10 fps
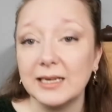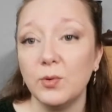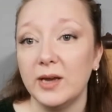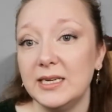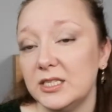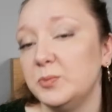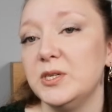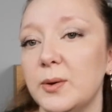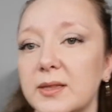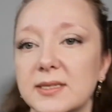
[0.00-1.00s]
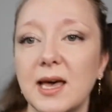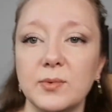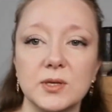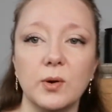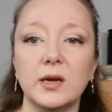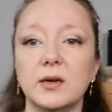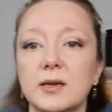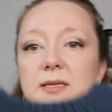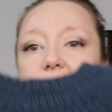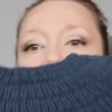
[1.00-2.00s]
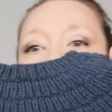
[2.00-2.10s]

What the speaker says: what I needed to be doing, so that was quite nice.